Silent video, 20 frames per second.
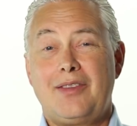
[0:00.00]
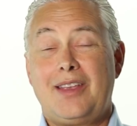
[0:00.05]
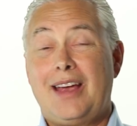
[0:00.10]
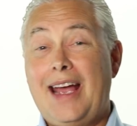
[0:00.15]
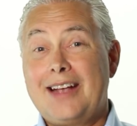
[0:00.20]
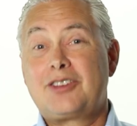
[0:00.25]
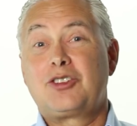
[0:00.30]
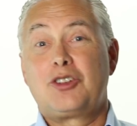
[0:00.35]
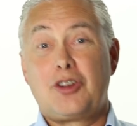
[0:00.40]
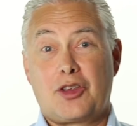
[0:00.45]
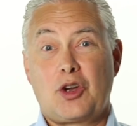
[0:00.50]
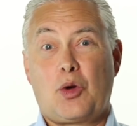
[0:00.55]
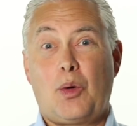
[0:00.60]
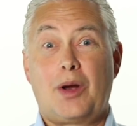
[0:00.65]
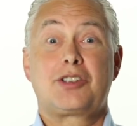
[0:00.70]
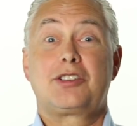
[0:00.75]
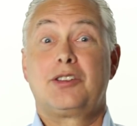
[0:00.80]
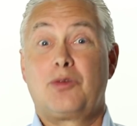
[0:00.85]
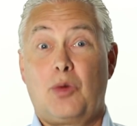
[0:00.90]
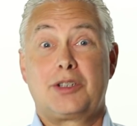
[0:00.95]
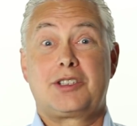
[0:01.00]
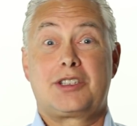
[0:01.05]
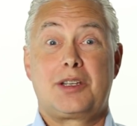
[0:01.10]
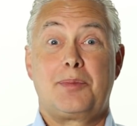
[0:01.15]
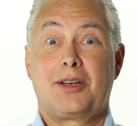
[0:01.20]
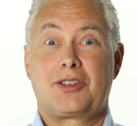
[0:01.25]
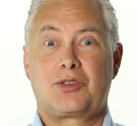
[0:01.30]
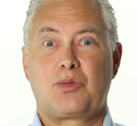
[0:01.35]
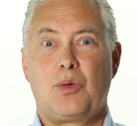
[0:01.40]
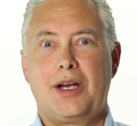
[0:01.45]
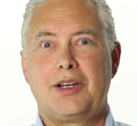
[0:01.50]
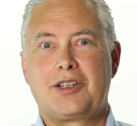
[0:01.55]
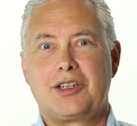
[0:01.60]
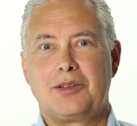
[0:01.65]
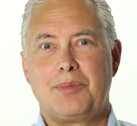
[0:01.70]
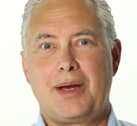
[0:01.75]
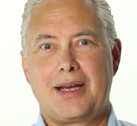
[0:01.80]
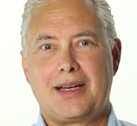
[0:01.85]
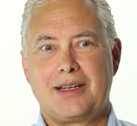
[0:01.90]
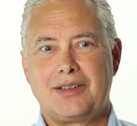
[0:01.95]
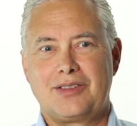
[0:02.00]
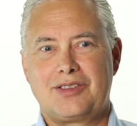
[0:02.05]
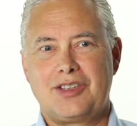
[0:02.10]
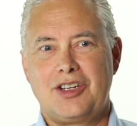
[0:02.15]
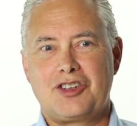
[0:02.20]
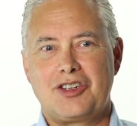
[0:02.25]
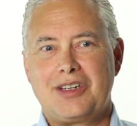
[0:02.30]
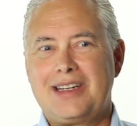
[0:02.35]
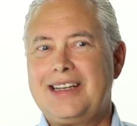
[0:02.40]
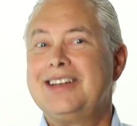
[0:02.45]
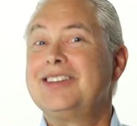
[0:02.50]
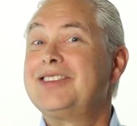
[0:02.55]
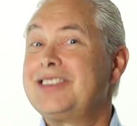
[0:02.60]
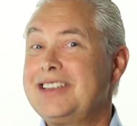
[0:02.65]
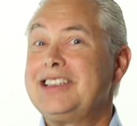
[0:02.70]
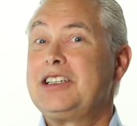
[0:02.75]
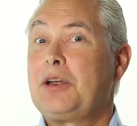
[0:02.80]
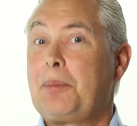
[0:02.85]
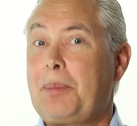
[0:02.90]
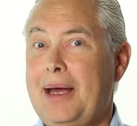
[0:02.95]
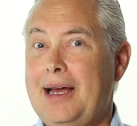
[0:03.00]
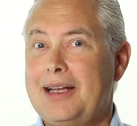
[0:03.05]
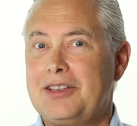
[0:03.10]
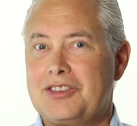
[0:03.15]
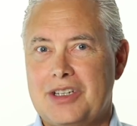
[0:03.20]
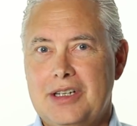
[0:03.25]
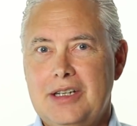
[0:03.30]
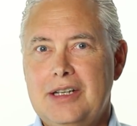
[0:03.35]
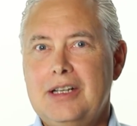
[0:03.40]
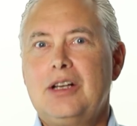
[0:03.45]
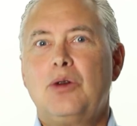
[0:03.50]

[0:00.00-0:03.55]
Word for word: The answer to the question of what's the best way to make a decision is, it depends.